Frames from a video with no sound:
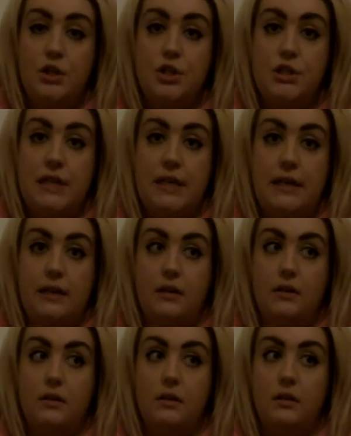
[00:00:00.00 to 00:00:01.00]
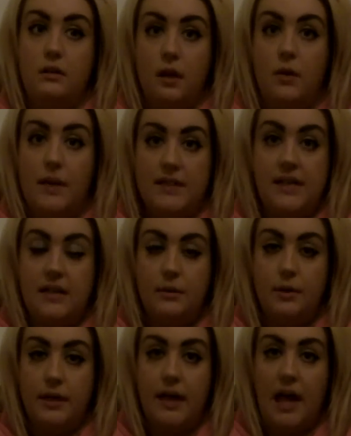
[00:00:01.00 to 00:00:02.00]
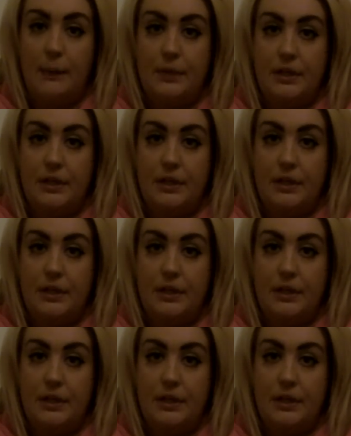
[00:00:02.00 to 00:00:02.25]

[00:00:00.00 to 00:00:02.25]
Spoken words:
she knew exactly what had